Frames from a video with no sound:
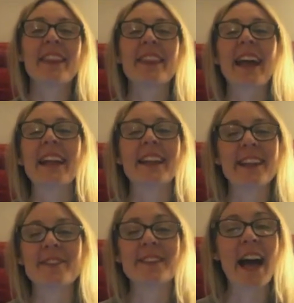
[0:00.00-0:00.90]
they
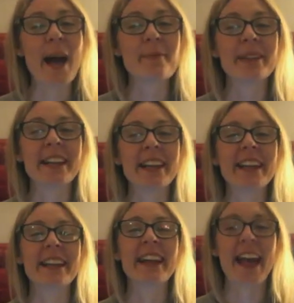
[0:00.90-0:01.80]
lived
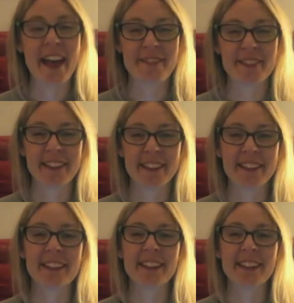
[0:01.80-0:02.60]
happily ever